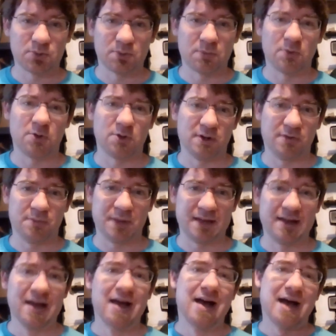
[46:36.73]
We're going to pay
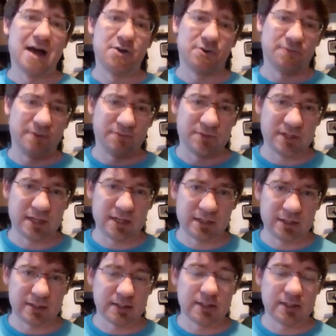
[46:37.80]
150